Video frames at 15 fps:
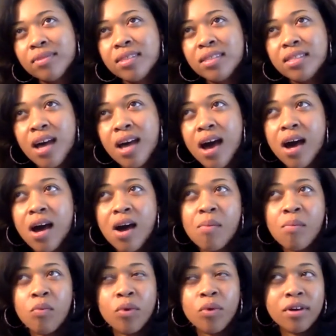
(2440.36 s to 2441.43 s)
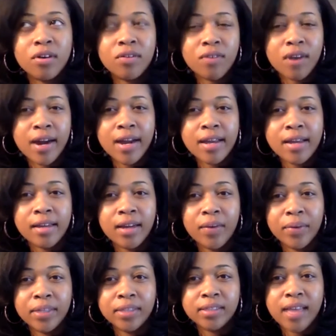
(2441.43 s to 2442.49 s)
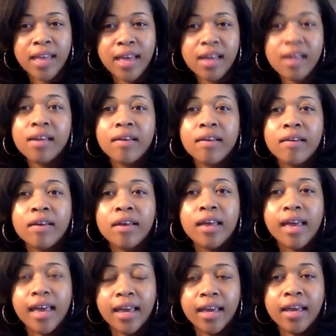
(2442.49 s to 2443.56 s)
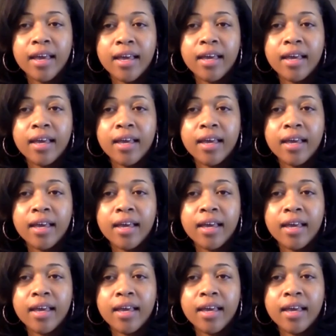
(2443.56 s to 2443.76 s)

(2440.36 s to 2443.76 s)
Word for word: Tom Wheelwright. I want to say, and, mm-hmm.